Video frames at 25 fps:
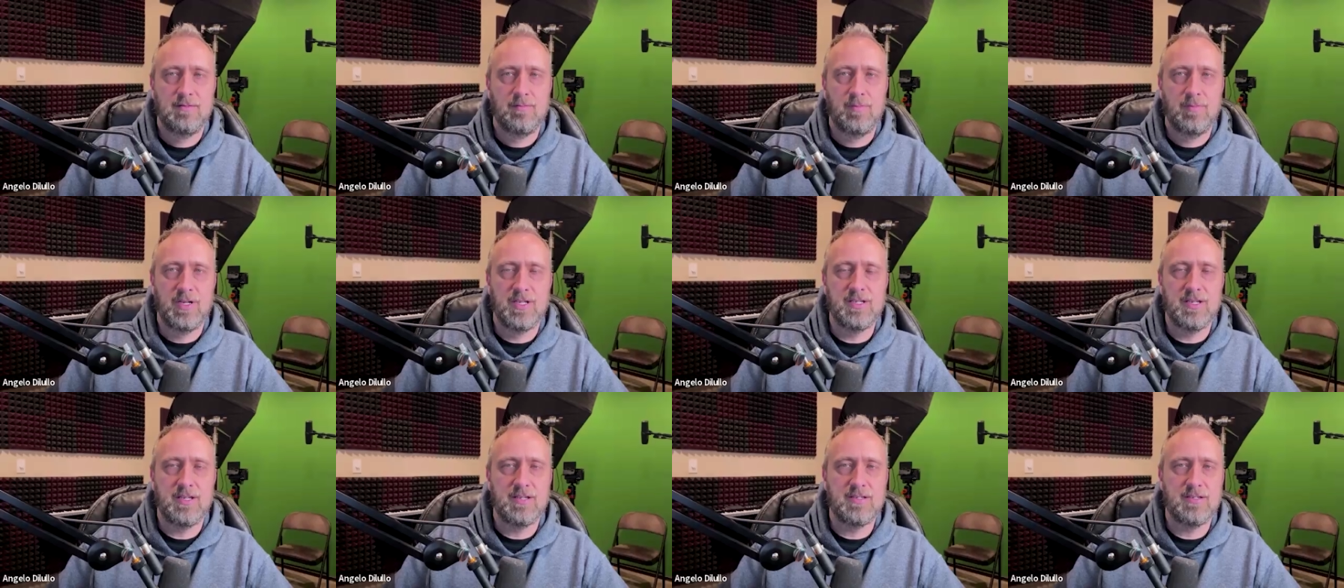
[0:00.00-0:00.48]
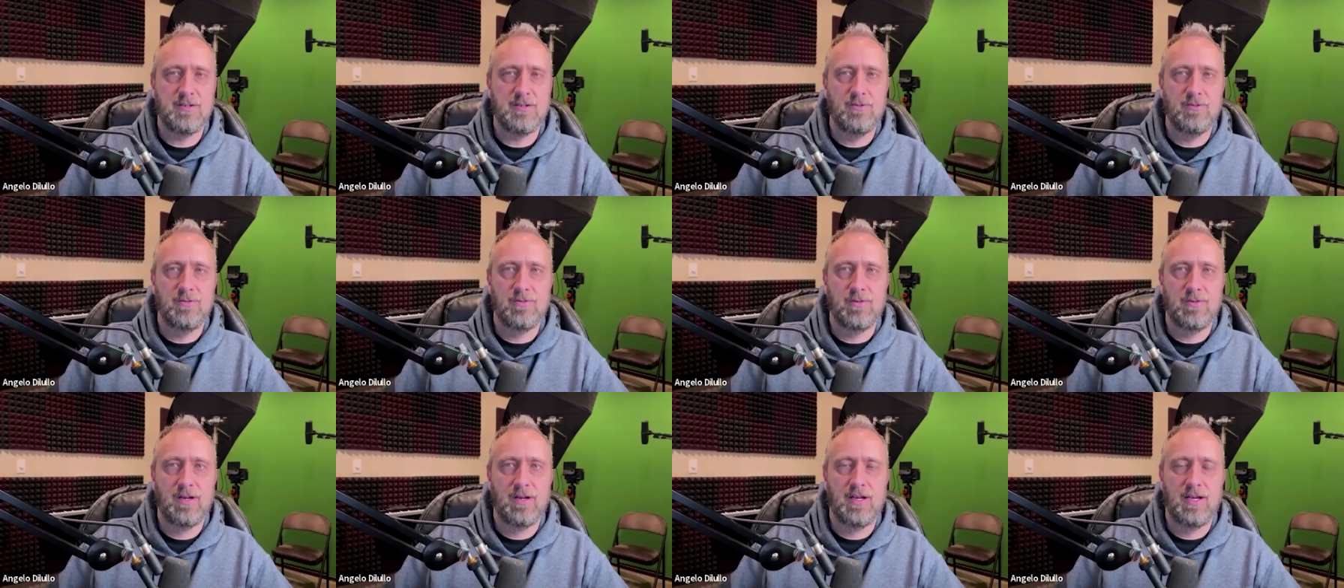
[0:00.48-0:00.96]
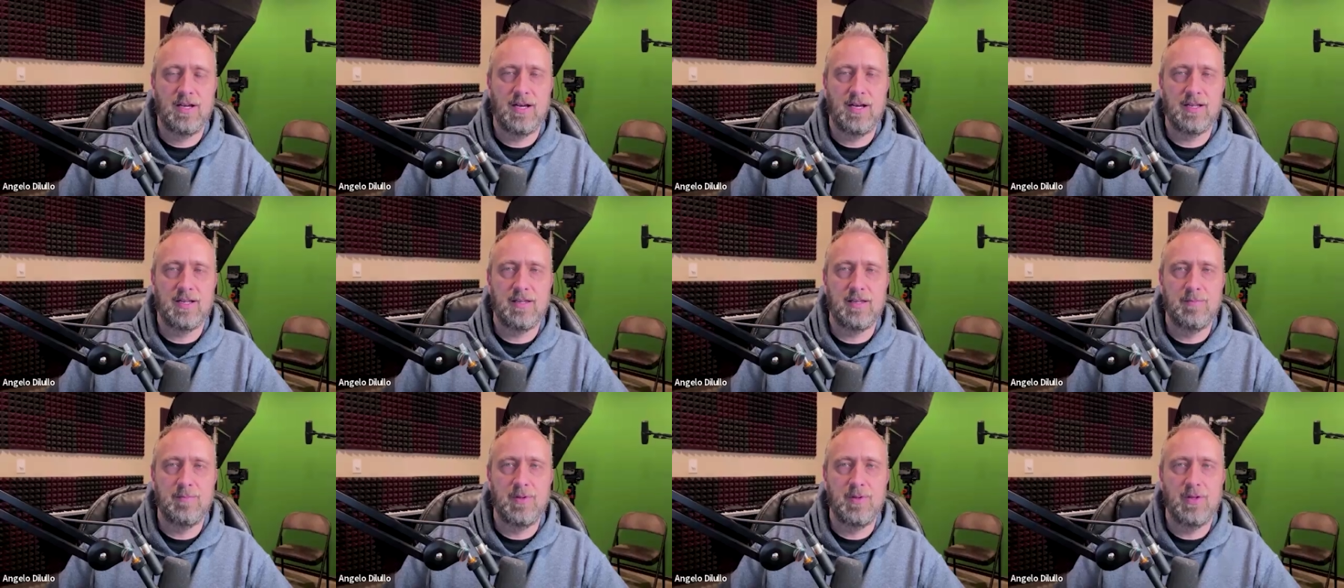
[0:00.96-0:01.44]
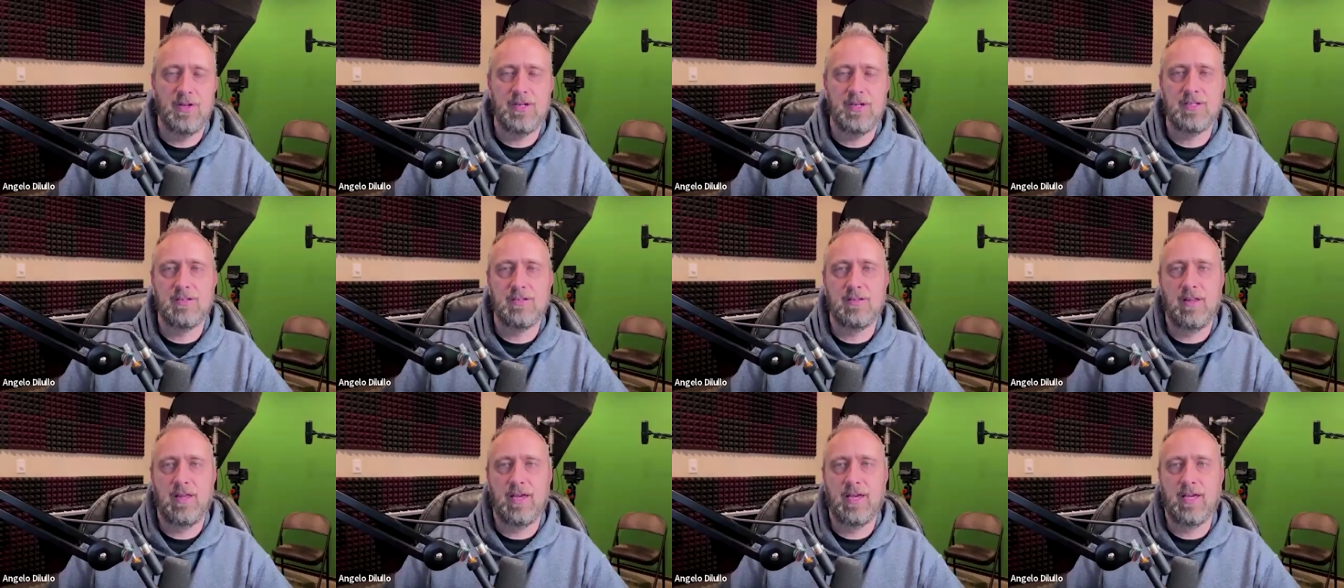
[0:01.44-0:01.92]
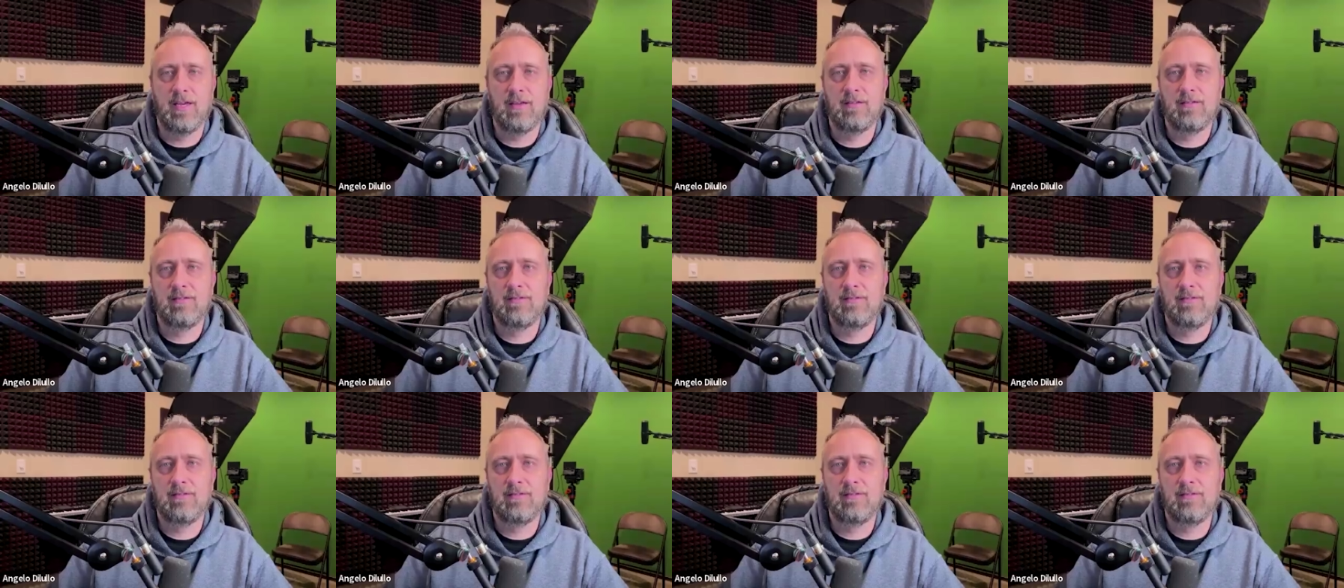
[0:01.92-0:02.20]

but it's also got the ability to